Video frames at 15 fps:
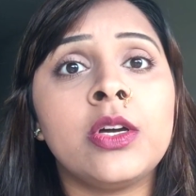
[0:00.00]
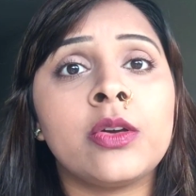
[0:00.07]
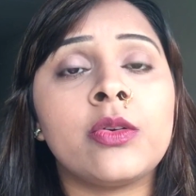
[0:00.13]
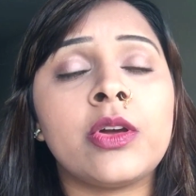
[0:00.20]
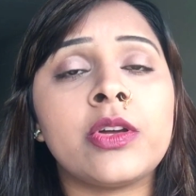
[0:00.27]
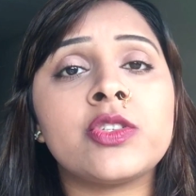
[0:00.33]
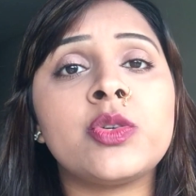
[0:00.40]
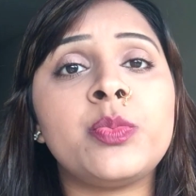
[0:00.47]

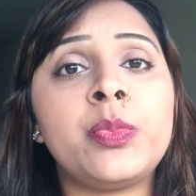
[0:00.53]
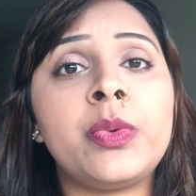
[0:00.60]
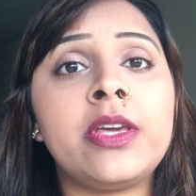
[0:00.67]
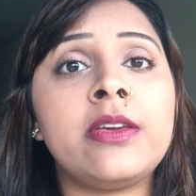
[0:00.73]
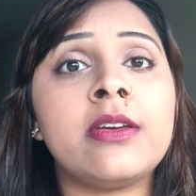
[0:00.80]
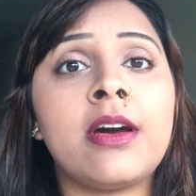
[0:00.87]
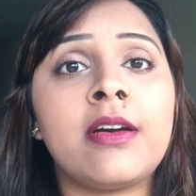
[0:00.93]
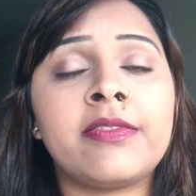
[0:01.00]
going to
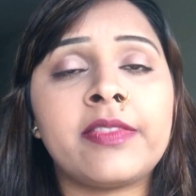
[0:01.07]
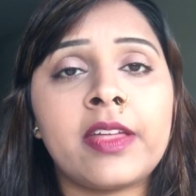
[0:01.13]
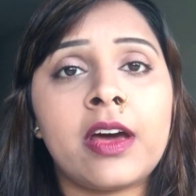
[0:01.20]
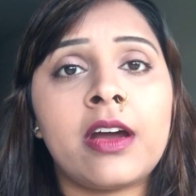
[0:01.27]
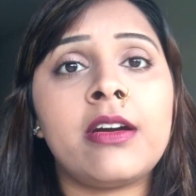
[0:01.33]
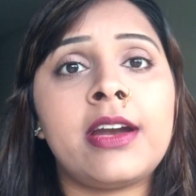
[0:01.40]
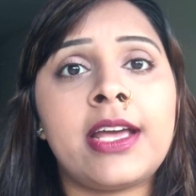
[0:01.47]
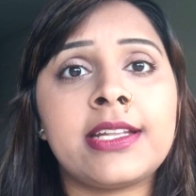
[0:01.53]
be
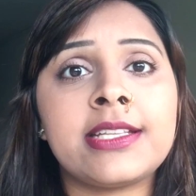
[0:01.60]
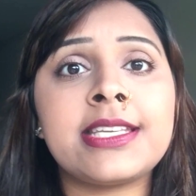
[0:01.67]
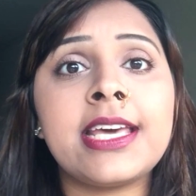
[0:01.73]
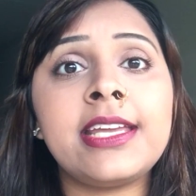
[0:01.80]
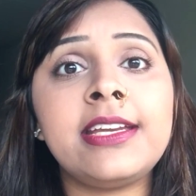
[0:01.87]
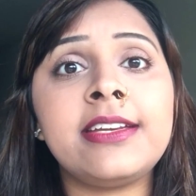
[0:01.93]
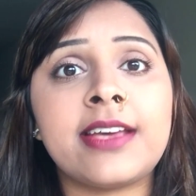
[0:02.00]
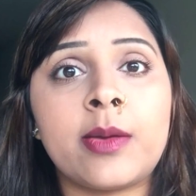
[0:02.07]
Aftar and
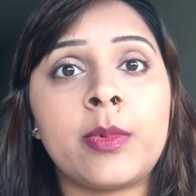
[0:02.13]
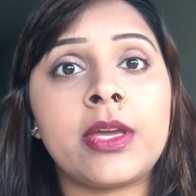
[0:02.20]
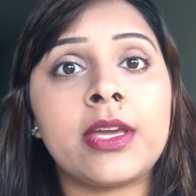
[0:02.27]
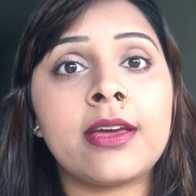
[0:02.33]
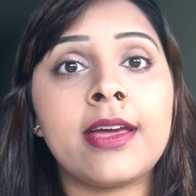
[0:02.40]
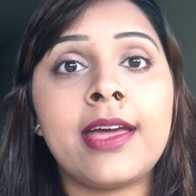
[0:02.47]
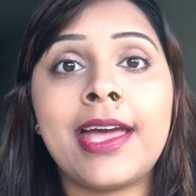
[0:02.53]
Sahri timing?